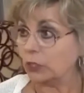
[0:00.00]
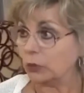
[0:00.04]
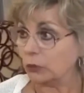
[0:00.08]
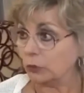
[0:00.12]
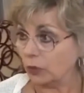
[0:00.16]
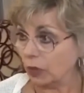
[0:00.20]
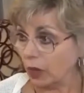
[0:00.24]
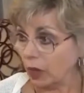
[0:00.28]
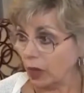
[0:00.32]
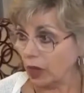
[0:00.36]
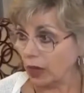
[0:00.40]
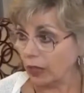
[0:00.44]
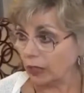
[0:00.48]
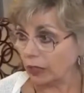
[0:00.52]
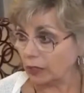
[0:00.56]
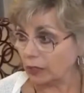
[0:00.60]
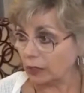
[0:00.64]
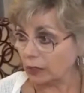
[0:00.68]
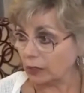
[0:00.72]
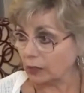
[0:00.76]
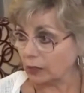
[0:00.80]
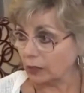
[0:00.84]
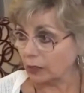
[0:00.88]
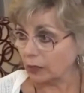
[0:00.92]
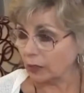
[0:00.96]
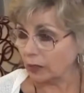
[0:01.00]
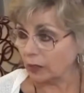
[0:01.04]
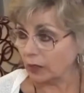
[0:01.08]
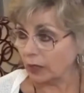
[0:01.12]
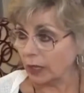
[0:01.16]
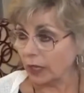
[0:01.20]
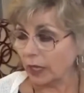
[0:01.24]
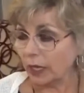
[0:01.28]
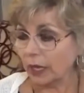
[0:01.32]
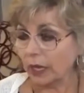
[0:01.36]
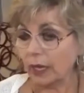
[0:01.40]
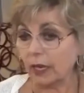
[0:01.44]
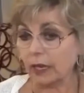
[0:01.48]
We do not.
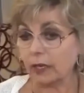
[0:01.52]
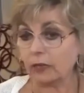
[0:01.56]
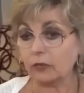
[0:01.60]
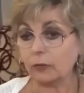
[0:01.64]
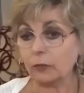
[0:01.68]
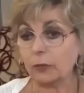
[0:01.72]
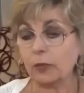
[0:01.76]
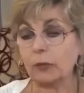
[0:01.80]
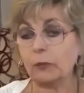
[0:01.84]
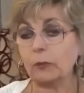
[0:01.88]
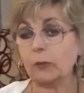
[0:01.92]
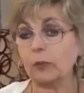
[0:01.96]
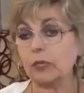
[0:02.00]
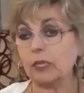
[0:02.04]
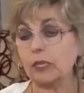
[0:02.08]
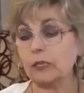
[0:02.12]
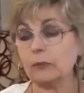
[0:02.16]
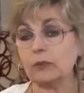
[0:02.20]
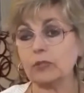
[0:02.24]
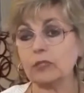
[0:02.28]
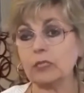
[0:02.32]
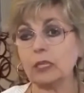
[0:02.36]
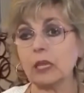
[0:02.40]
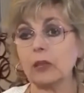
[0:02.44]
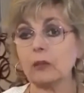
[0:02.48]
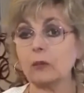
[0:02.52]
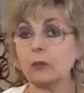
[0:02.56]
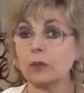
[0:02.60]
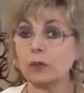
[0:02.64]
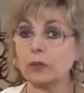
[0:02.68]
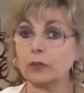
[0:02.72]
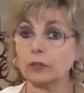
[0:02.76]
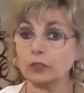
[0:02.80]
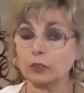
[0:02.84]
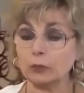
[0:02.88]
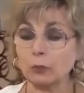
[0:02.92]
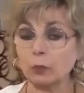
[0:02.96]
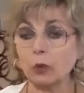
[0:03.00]
And people keep
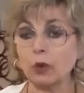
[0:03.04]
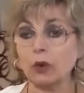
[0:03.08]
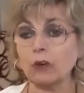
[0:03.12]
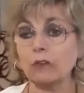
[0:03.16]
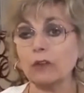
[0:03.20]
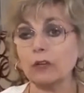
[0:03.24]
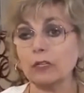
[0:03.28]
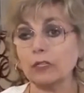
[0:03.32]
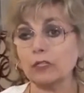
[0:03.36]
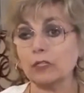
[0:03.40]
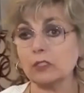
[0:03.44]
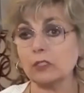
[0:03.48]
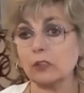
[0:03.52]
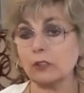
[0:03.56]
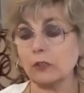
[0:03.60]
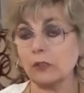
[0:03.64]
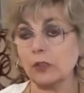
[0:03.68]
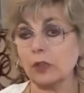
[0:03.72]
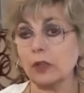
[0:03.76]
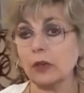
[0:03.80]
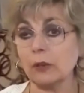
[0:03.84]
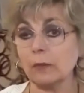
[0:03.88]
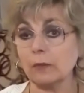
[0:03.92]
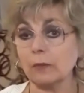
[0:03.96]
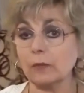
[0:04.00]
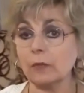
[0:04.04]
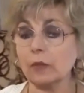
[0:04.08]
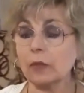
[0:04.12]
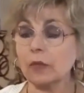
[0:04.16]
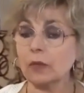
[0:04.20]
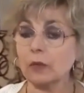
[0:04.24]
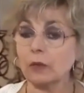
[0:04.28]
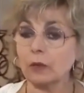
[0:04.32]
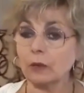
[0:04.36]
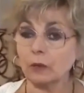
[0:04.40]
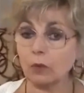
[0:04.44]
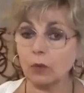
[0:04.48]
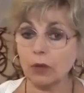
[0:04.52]
saying, well, there's more of us than
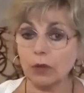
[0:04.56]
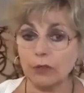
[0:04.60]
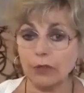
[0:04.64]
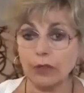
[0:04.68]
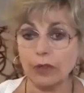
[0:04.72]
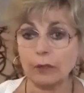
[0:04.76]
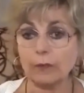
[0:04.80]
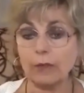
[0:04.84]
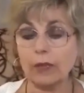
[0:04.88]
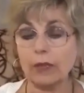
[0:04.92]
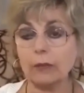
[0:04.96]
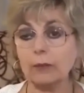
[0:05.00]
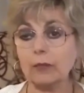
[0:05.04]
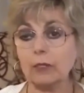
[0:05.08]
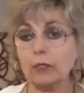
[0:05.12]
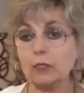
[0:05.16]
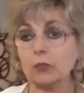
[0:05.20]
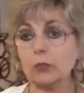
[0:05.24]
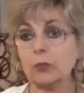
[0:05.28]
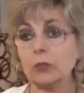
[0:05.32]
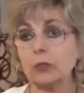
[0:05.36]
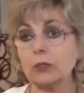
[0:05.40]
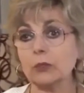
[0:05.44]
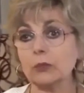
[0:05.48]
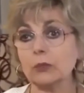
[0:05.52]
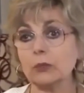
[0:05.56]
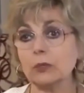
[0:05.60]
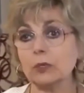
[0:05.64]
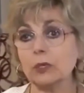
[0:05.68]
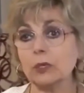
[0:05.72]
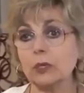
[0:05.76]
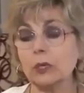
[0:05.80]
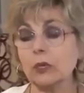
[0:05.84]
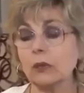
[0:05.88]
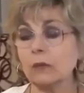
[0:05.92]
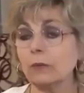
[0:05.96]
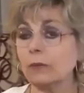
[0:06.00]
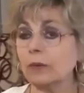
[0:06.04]
them. Well, that may be
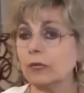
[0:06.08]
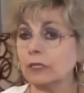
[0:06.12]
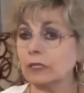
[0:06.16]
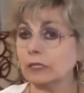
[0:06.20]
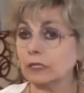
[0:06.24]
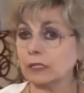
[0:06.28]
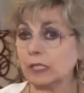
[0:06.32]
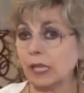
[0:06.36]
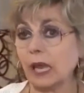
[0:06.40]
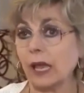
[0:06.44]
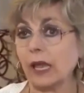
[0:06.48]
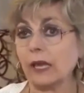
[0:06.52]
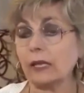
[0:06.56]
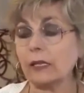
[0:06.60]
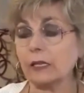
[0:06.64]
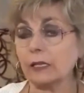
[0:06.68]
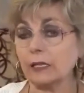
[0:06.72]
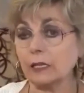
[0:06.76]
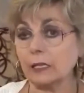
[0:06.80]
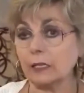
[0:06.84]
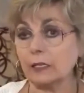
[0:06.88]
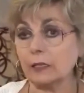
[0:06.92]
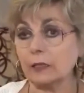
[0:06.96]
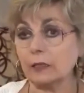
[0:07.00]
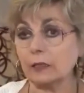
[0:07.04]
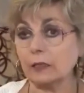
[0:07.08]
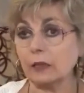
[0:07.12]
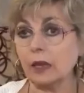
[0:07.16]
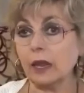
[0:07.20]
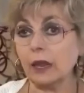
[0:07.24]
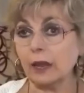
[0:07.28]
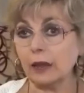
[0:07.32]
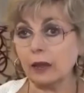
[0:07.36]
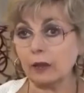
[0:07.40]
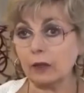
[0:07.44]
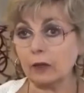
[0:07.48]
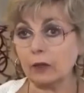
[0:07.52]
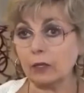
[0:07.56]
true. But
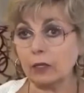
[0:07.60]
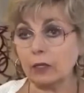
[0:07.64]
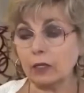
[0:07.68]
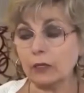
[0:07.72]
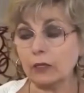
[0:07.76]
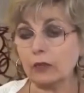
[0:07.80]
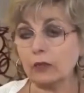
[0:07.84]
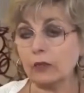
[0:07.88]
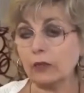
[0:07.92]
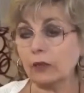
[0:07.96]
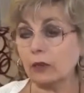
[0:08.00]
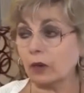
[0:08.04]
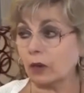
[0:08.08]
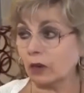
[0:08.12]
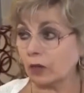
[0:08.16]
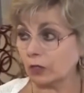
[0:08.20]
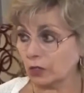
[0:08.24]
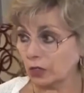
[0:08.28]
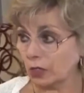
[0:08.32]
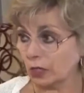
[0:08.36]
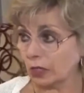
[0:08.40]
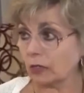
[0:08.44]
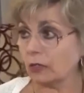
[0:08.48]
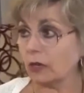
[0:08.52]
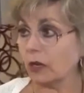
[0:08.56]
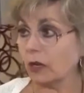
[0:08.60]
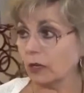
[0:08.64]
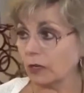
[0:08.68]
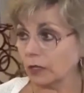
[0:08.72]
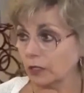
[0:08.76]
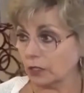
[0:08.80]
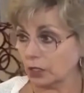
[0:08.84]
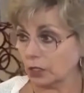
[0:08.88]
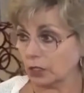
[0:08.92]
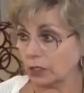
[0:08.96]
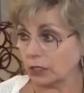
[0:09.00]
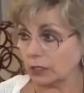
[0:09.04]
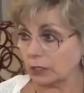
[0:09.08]
sadly, now, there are
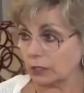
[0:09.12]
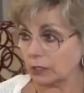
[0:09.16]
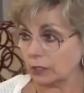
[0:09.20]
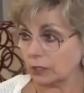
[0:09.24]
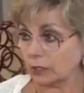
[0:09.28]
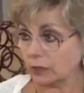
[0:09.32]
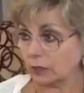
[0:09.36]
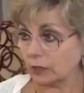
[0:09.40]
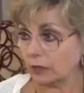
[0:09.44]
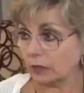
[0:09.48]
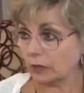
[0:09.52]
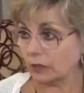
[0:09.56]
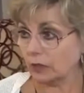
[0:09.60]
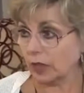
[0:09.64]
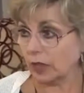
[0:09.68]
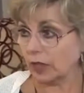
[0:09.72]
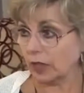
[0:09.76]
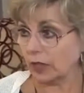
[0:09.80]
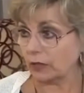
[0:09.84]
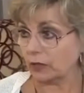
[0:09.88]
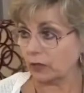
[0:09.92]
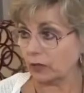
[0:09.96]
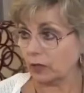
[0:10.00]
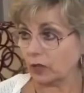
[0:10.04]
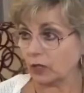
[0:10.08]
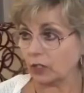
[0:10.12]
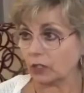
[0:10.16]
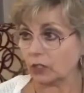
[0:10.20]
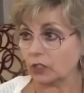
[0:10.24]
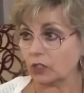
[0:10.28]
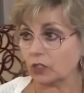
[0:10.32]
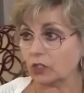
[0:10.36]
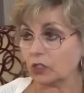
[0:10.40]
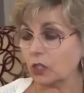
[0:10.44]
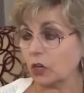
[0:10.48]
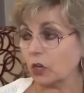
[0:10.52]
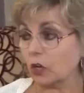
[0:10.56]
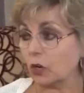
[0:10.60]
technologies that
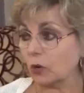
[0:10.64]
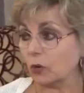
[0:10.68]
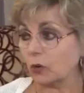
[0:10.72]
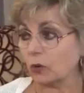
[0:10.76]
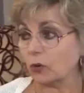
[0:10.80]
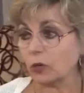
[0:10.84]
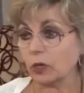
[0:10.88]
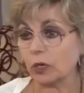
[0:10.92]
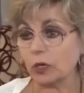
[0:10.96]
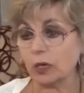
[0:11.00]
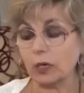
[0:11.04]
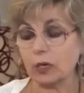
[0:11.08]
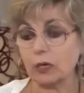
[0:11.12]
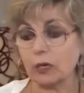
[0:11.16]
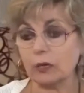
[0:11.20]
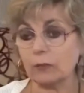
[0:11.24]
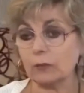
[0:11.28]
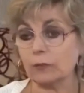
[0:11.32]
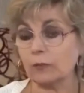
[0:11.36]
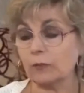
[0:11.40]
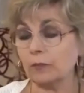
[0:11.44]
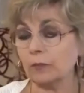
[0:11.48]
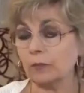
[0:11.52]
are so